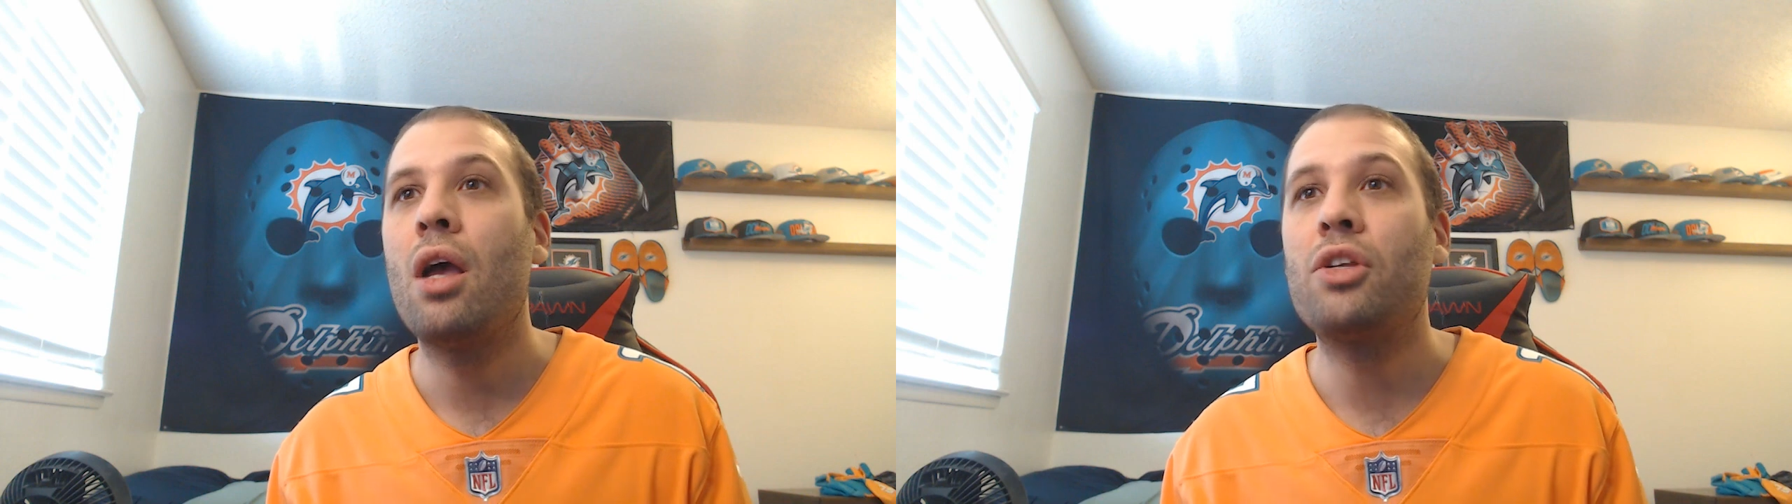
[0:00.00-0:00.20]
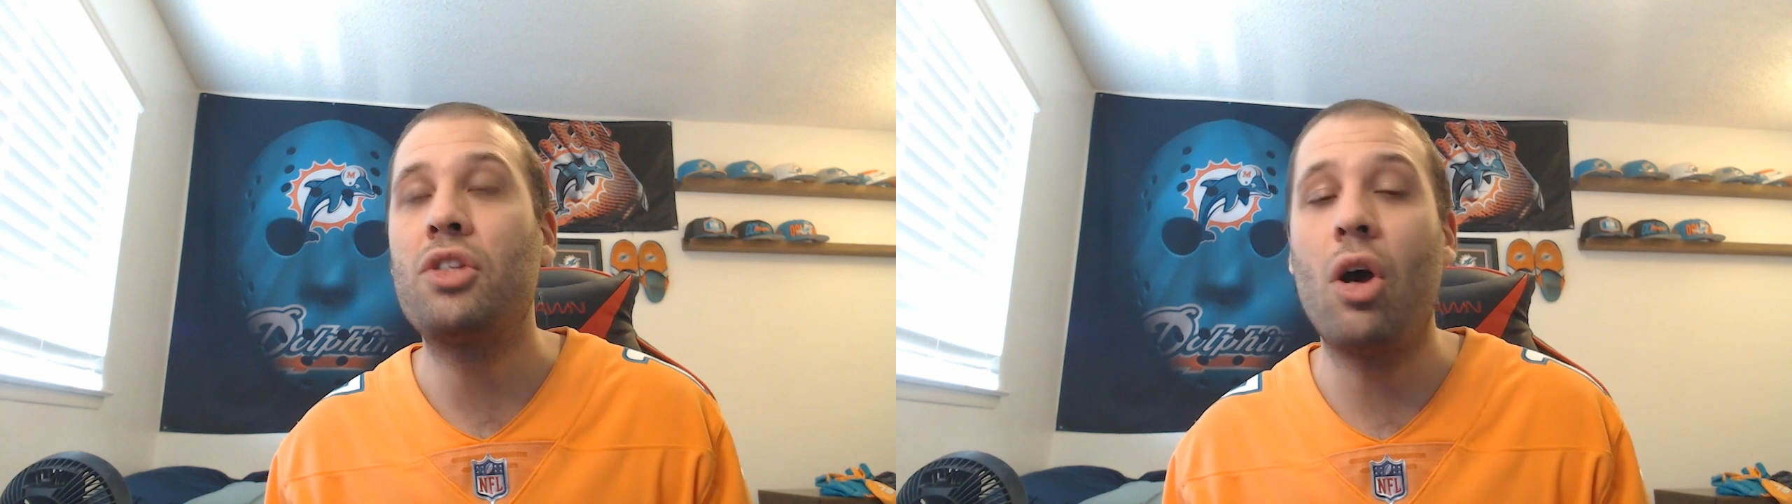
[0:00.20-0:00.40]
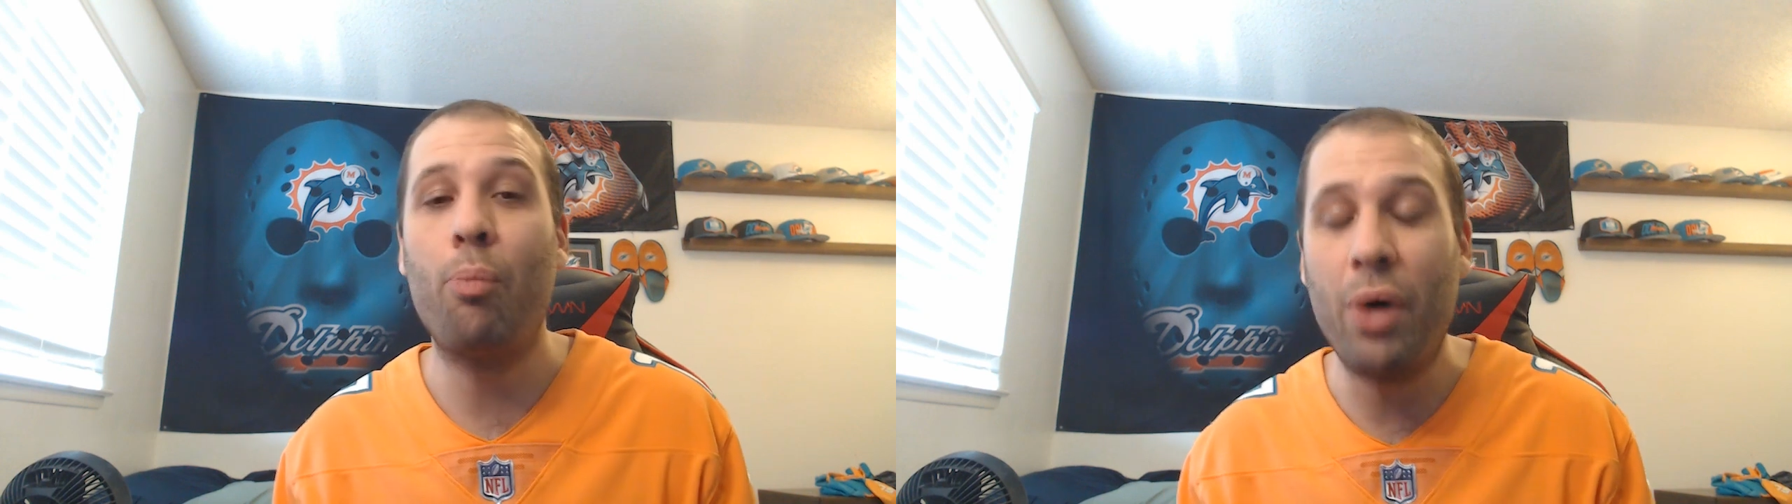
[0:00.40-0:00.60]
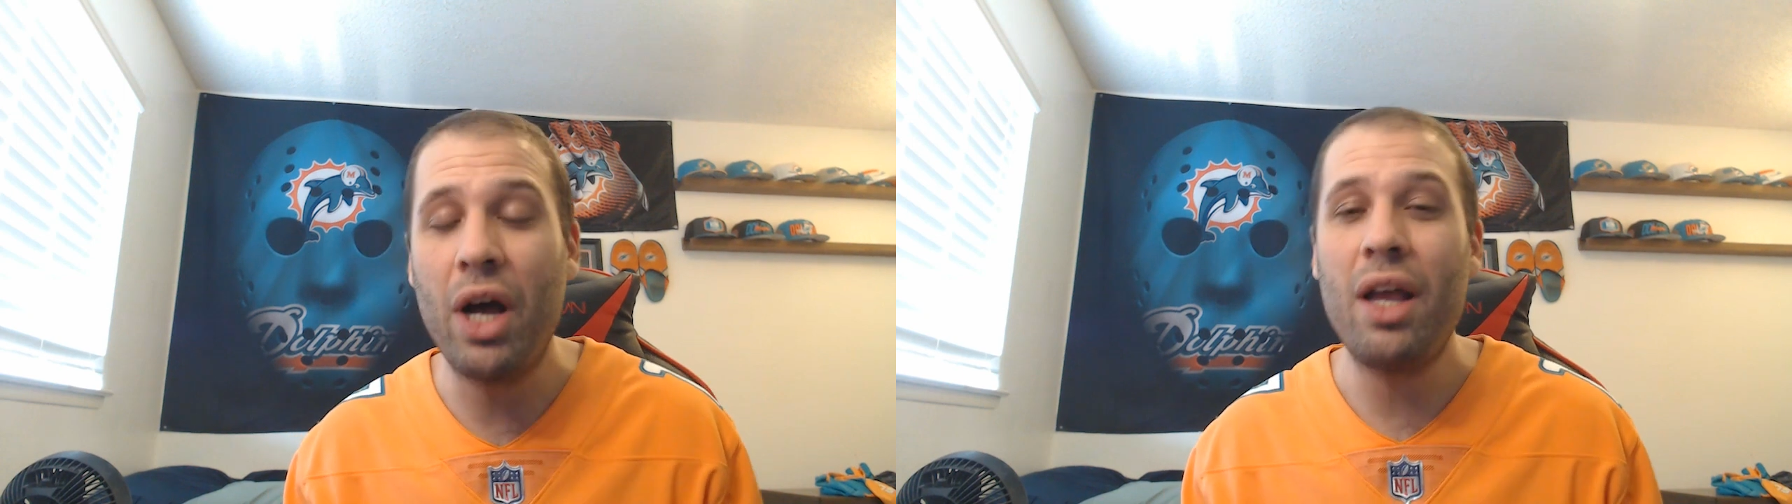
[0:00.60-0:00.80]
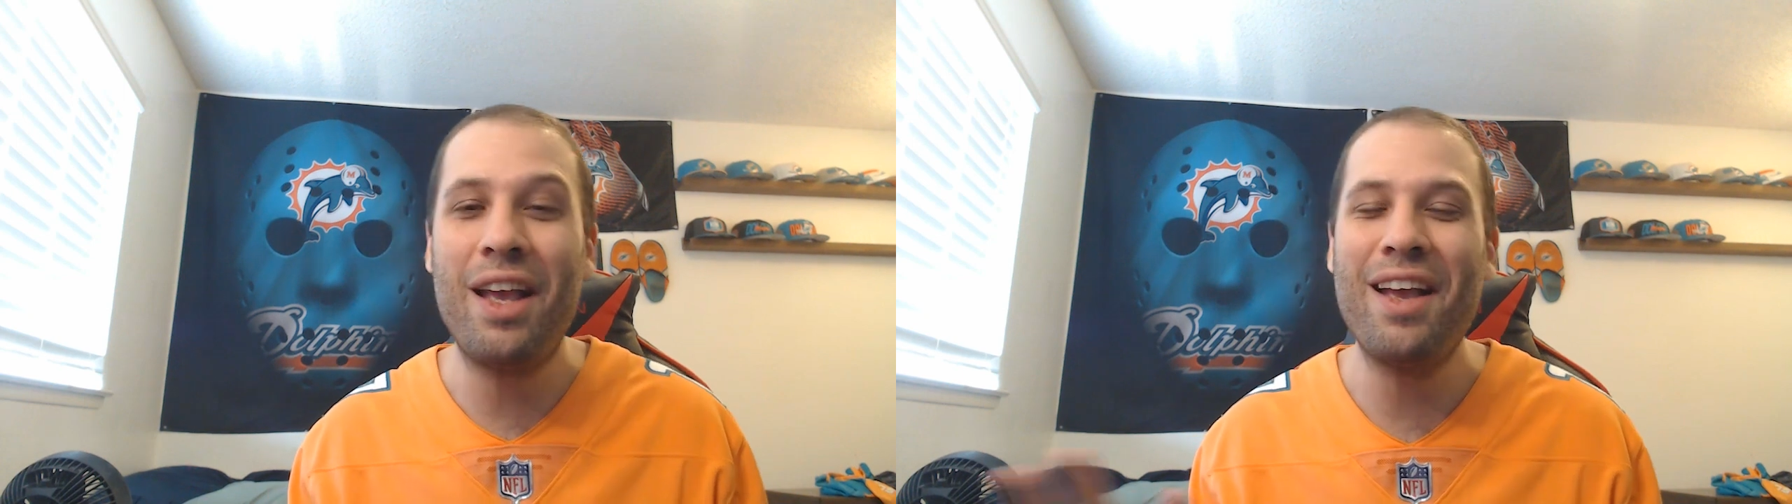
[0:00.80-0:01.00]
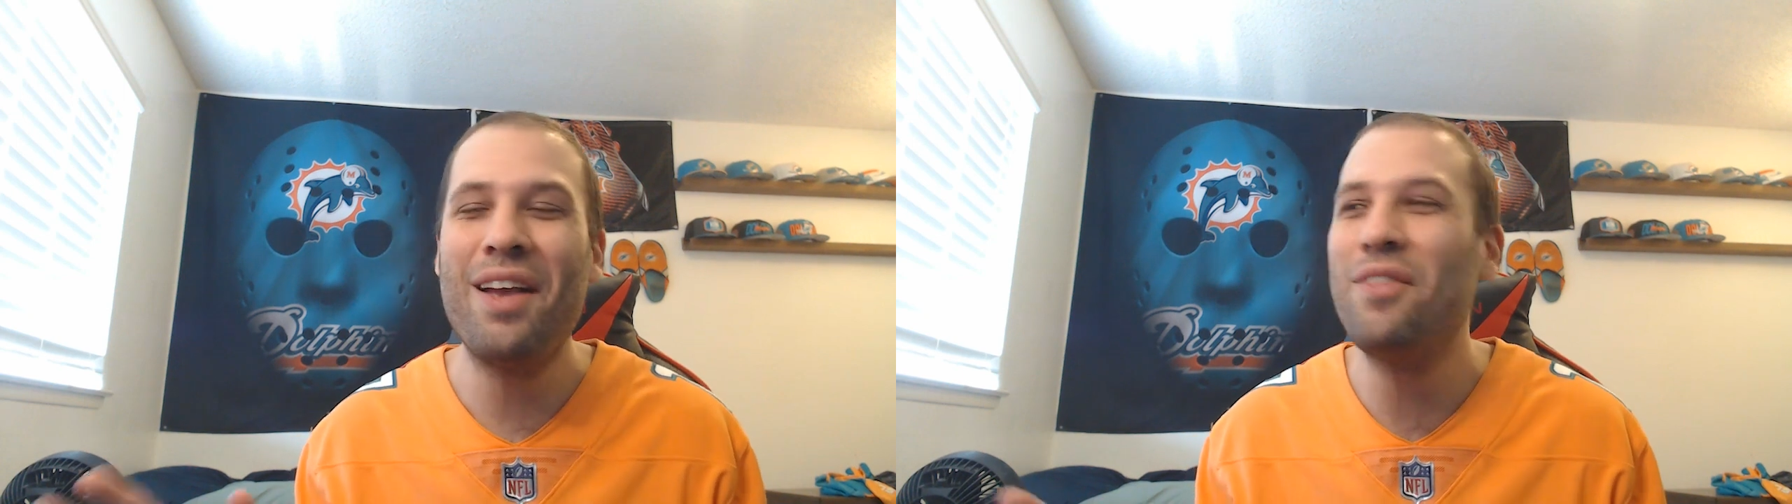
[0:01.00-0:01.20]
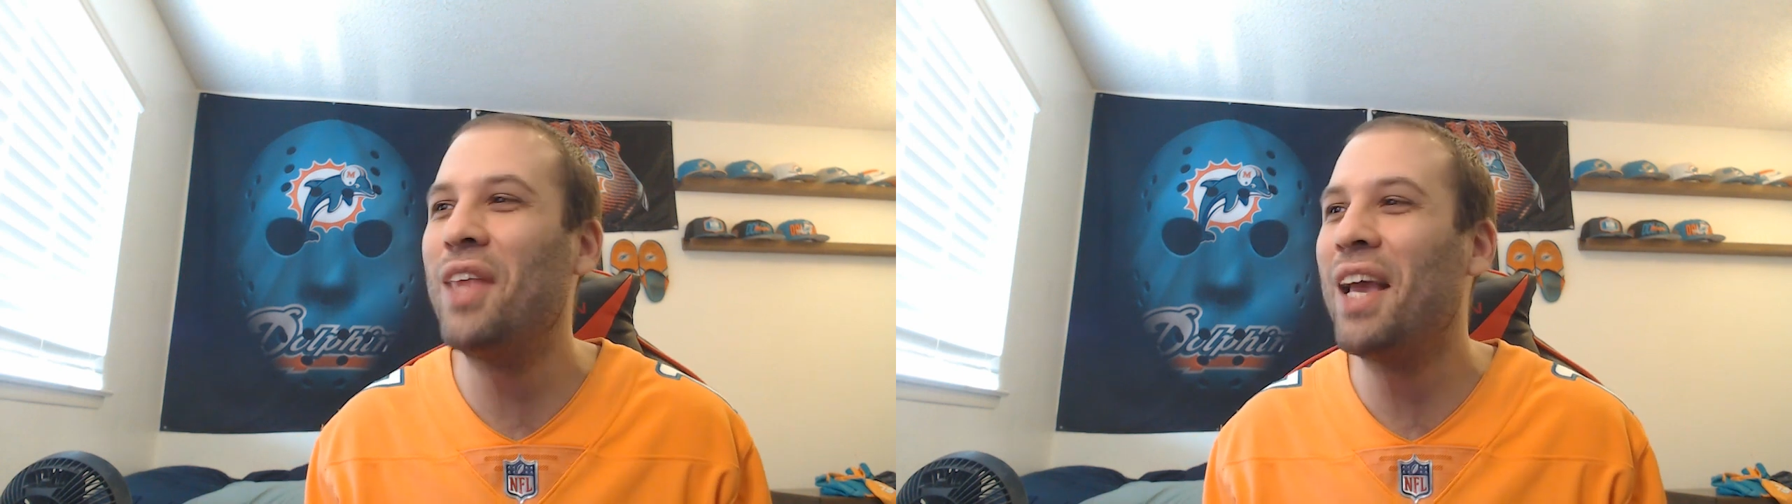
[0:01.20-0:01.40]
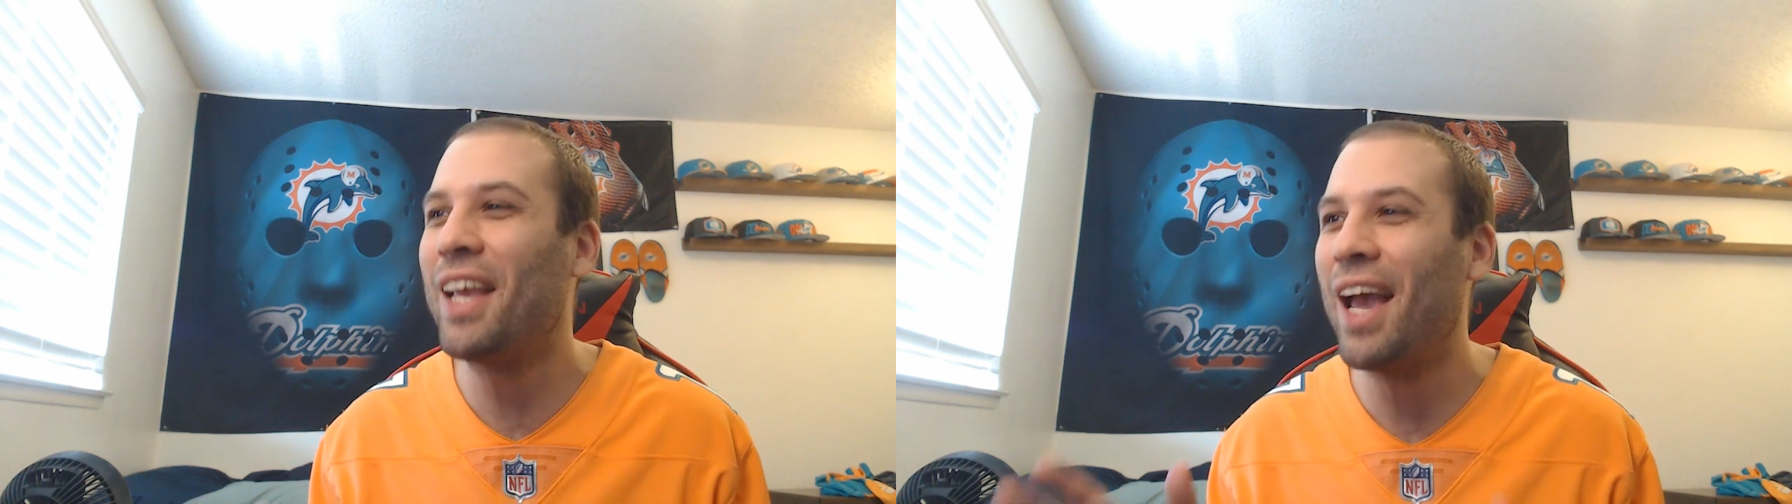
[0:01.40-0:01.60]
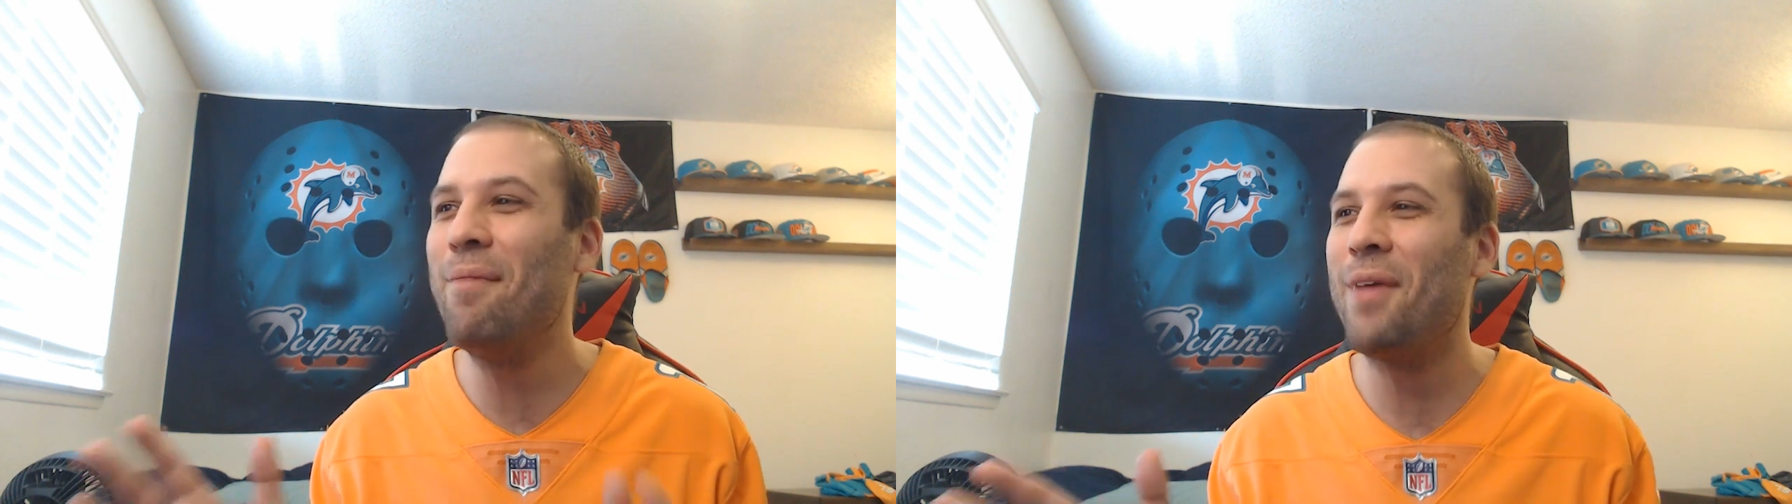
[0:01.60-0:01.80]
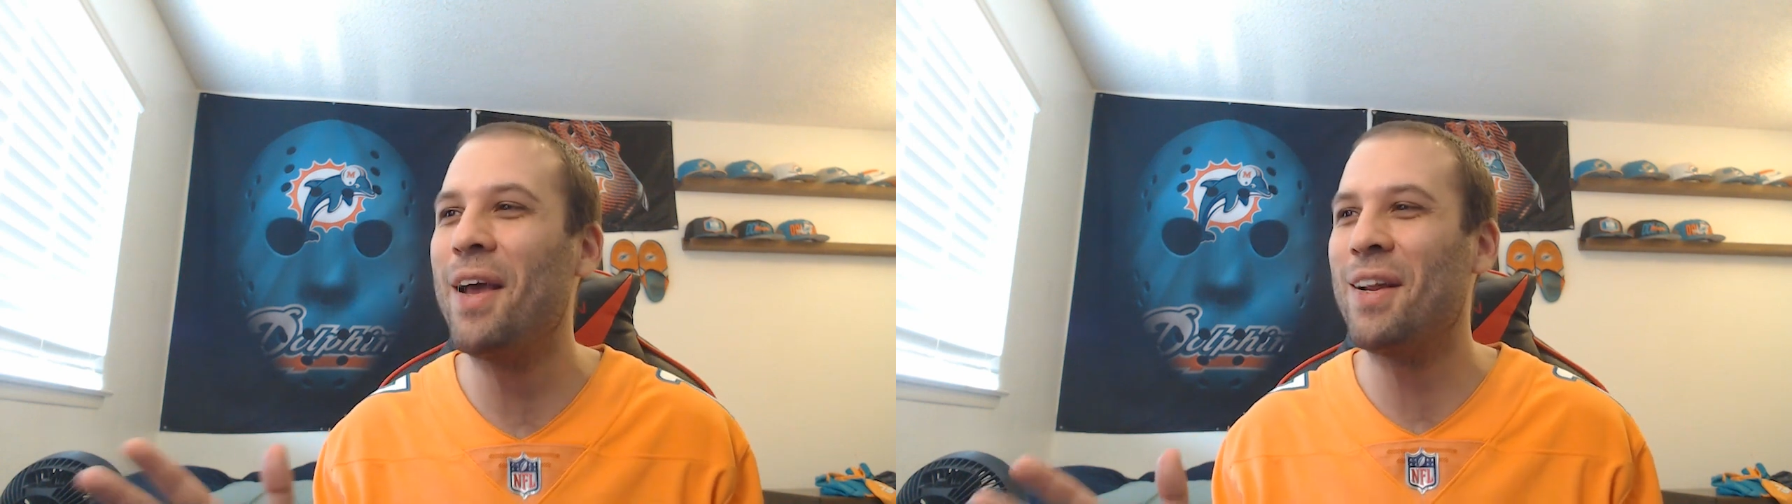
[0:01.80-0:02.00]
So, but if they can
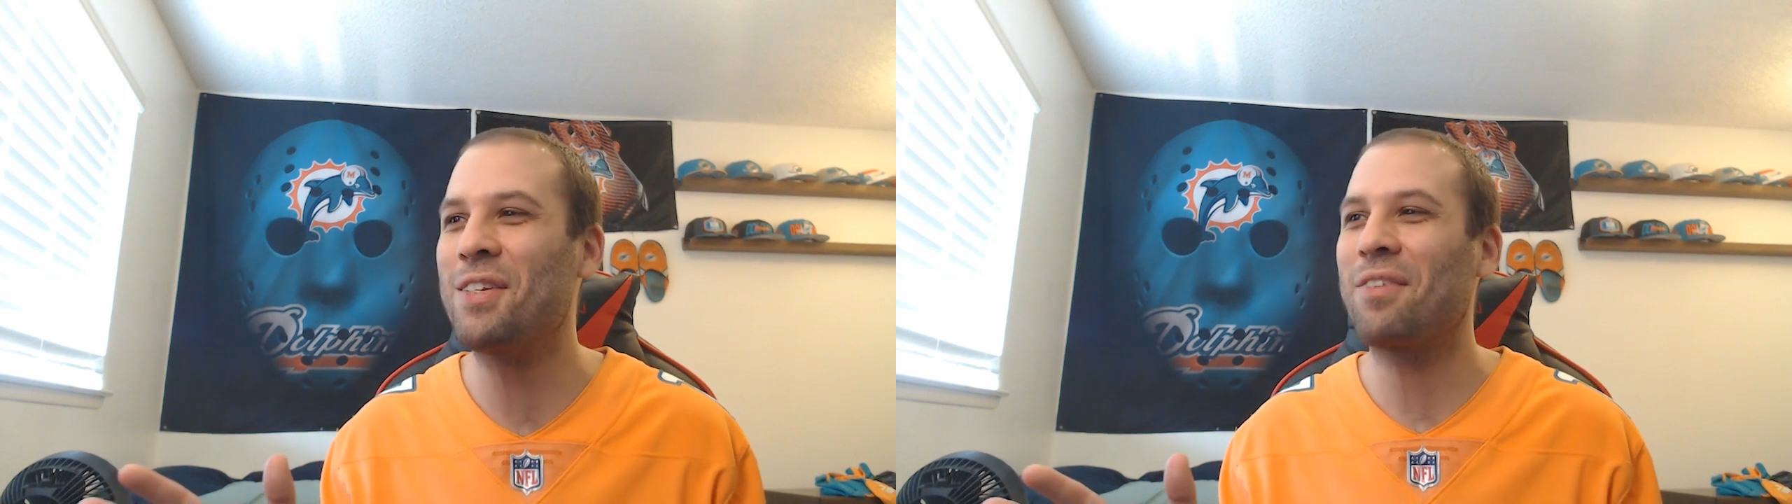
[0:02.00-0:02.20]
manage